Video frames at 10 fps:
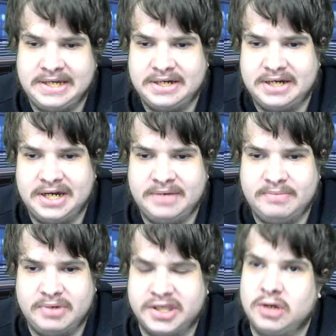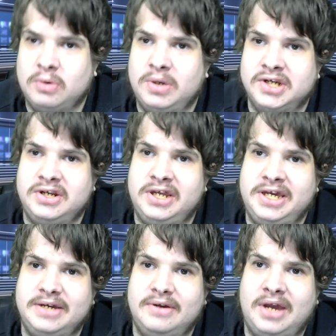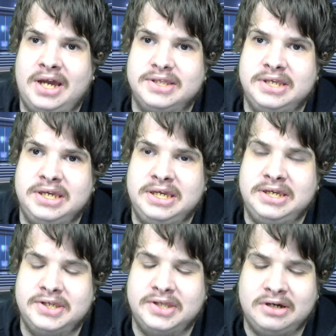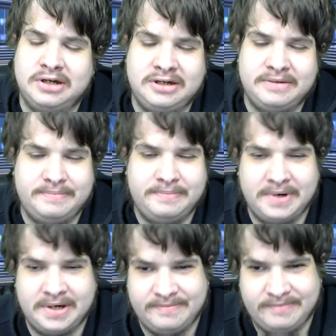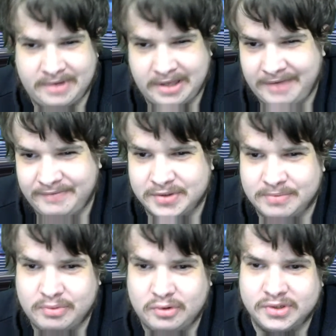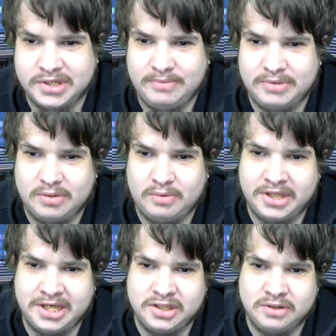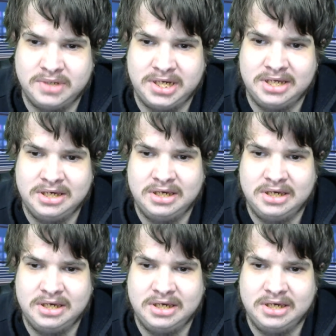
um, I did question it at the start, but Everton board seem to know what they're doing.